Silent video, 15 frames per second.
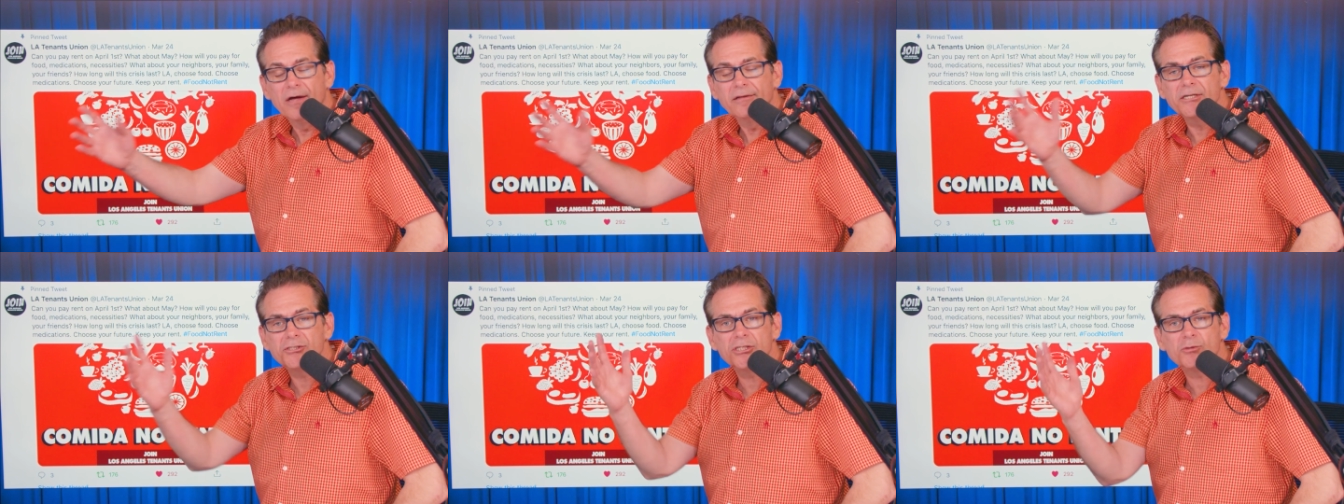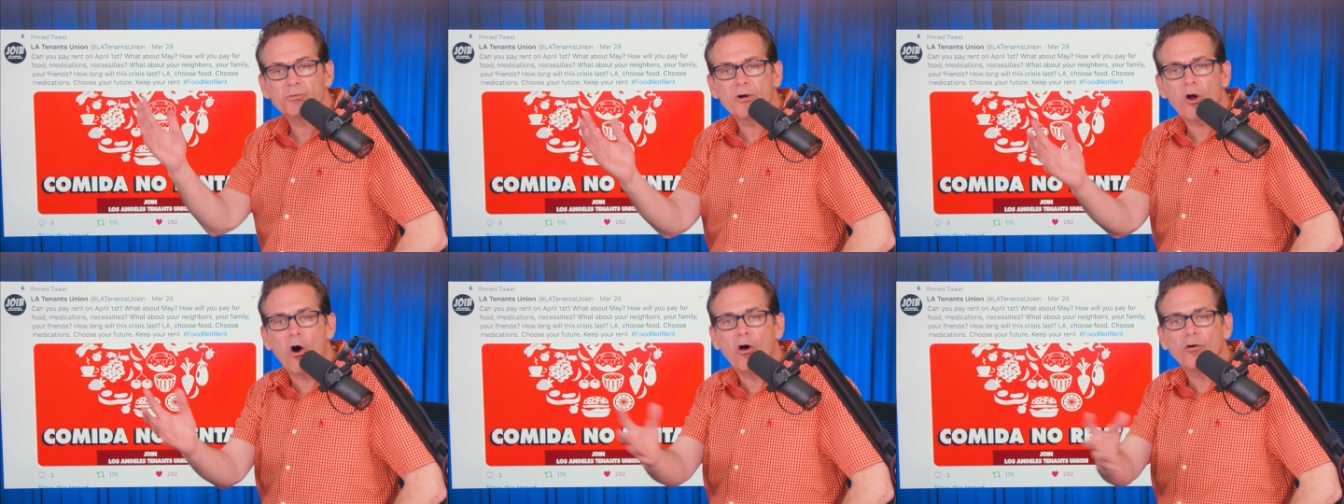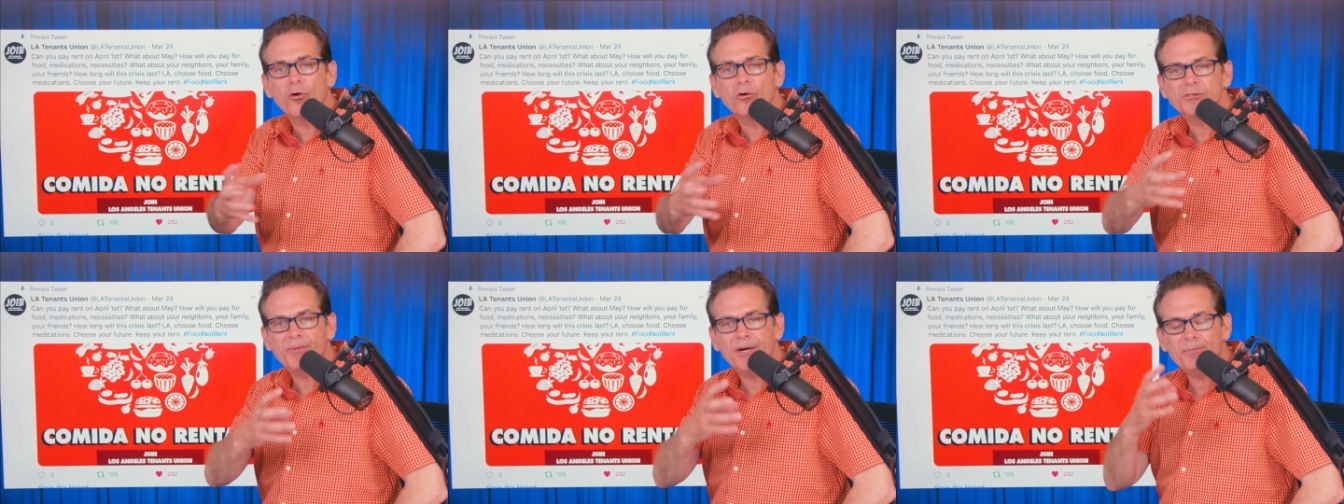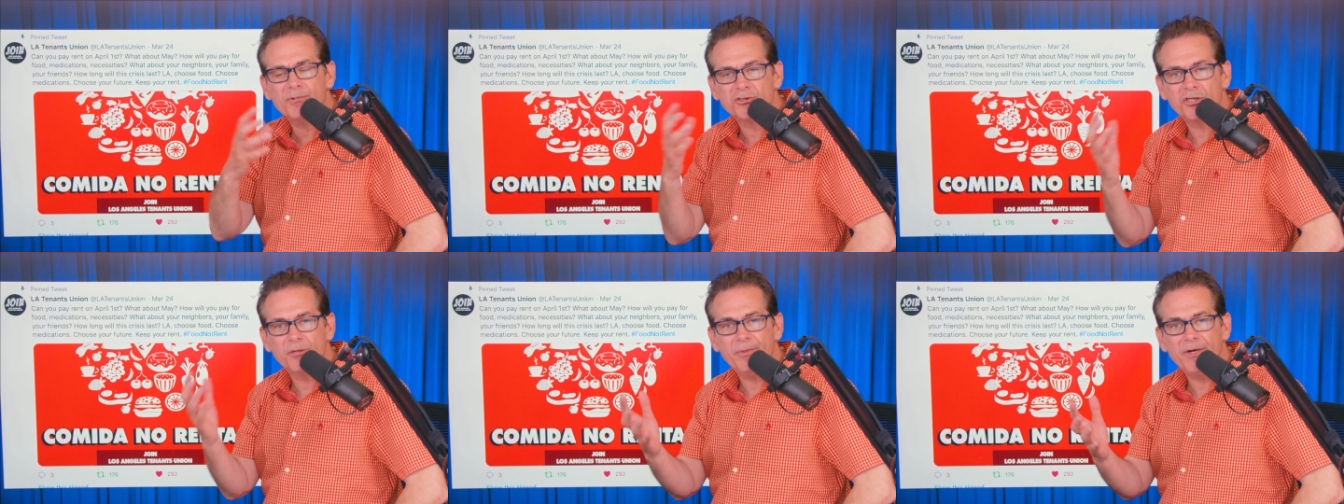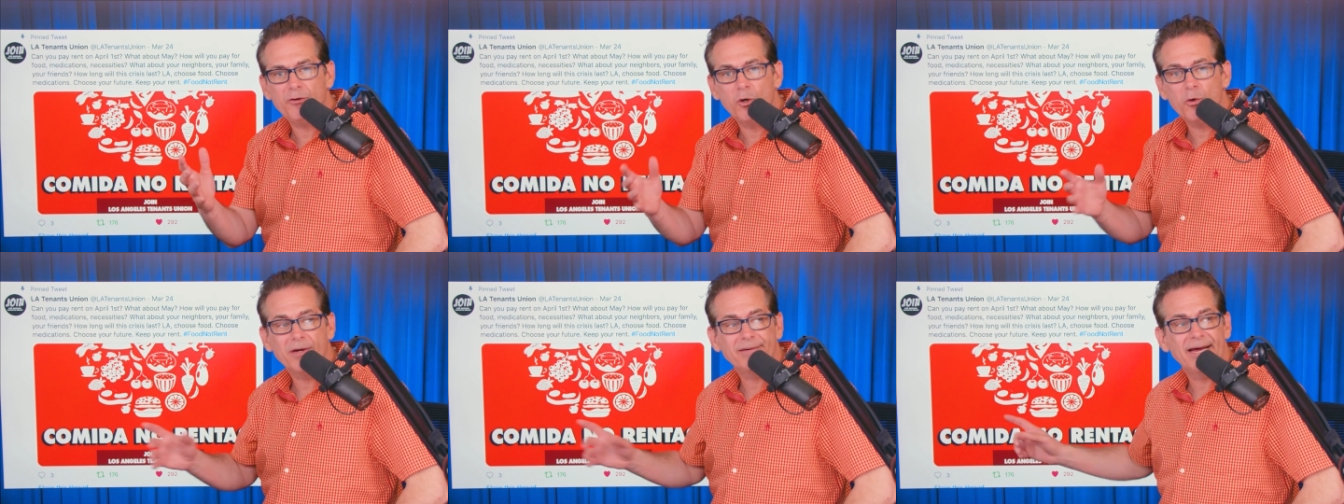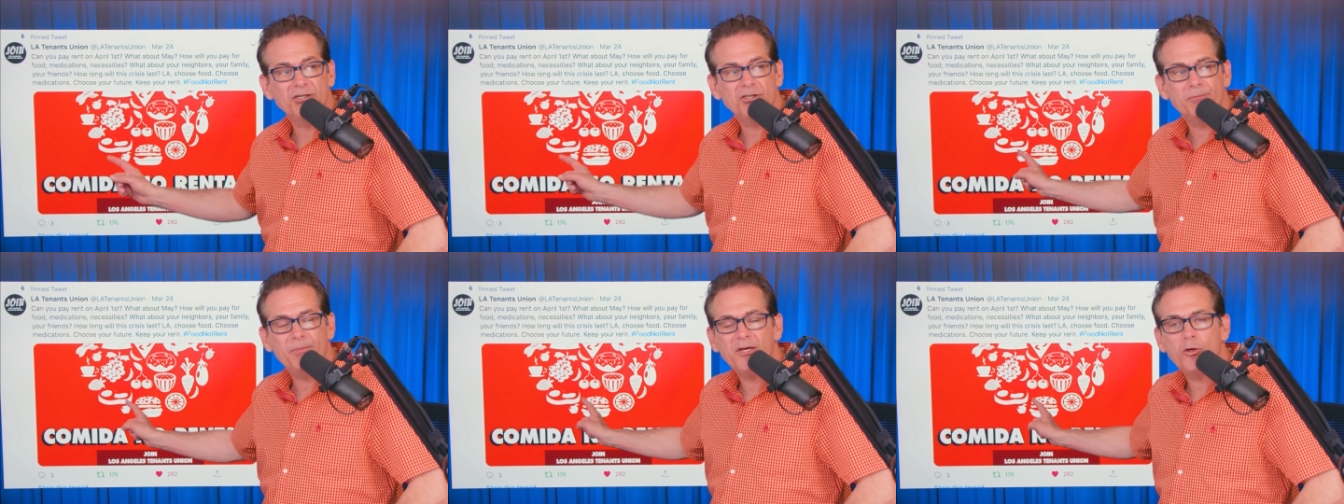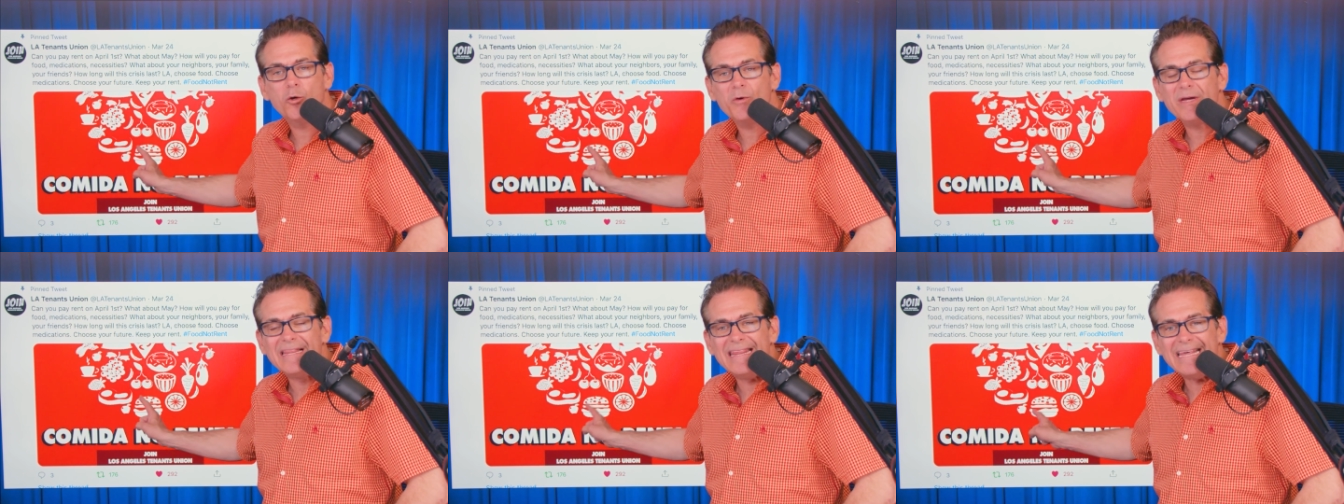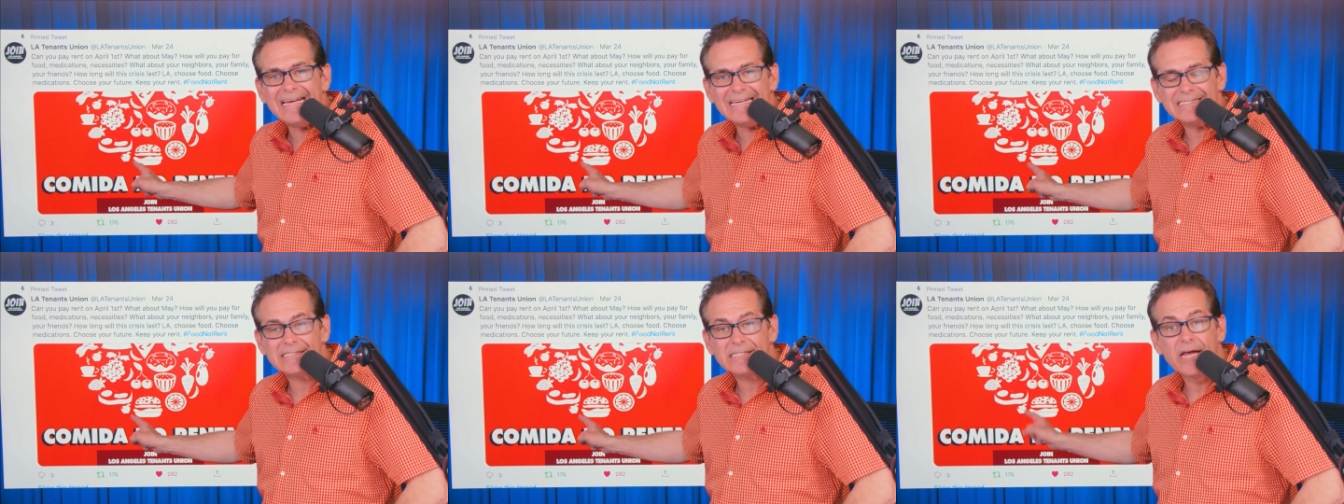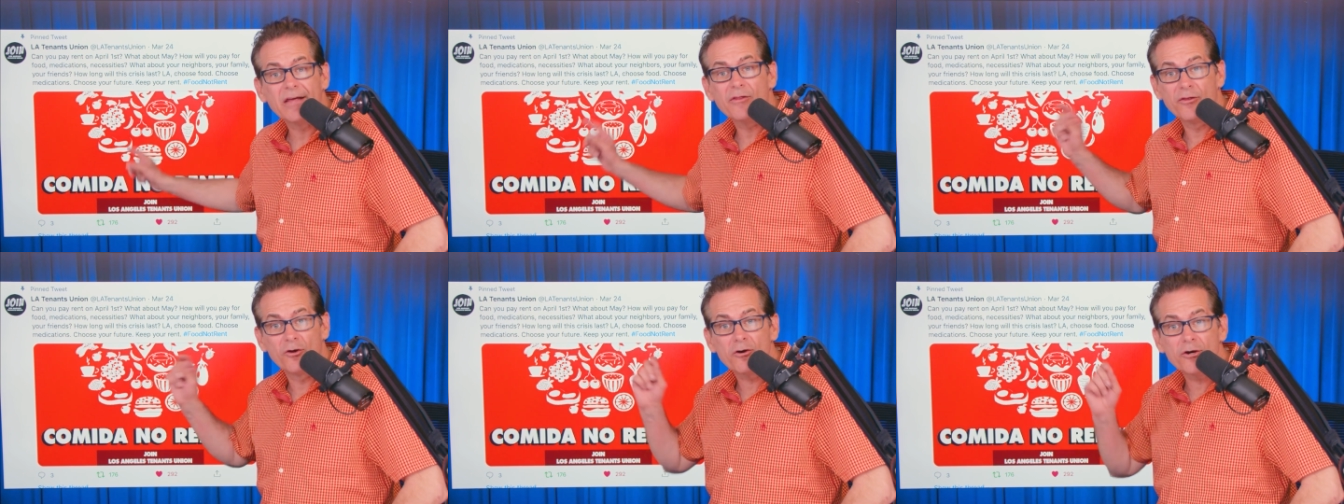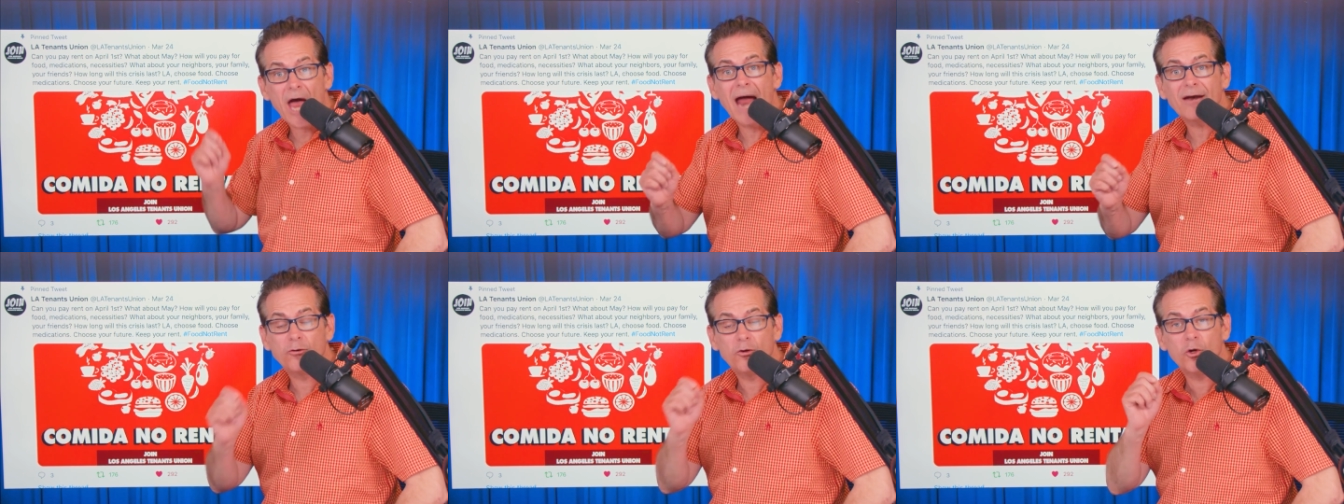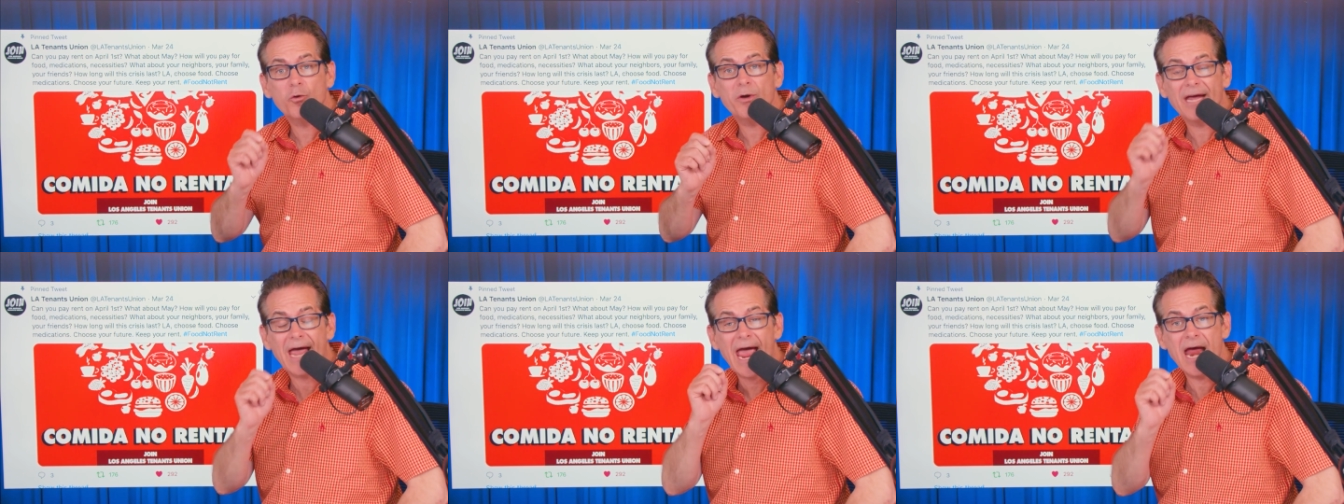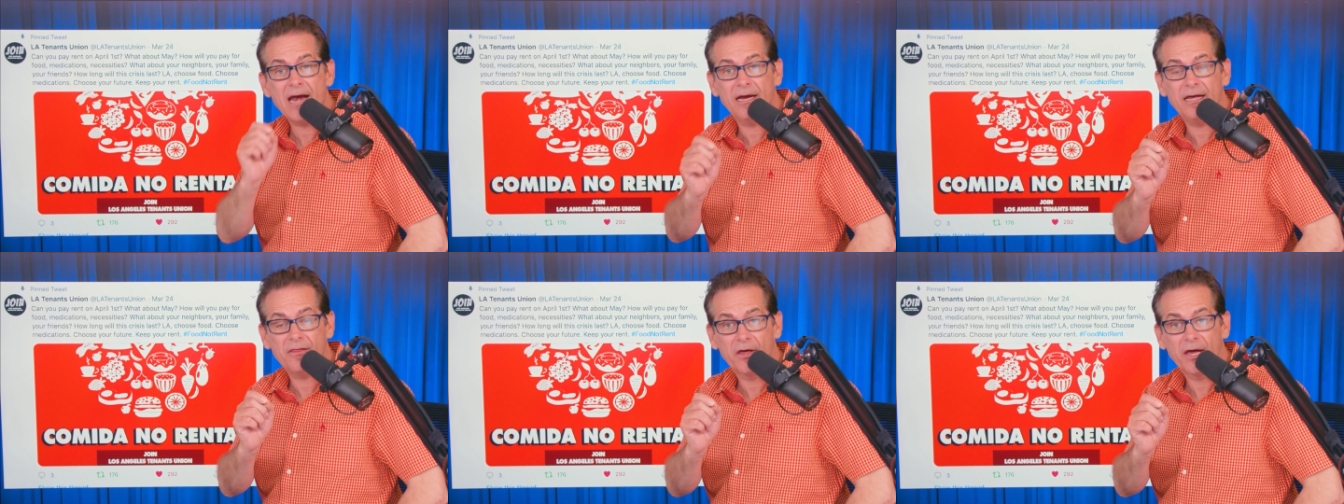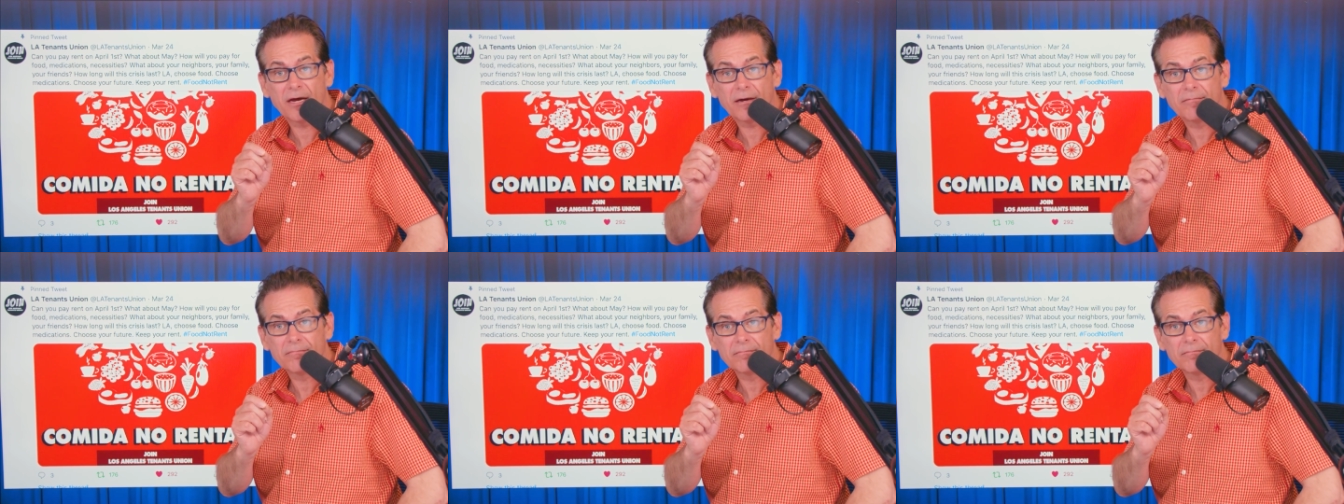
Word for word: This is what all those people should be doing. They should be doing this. They're not doing anything.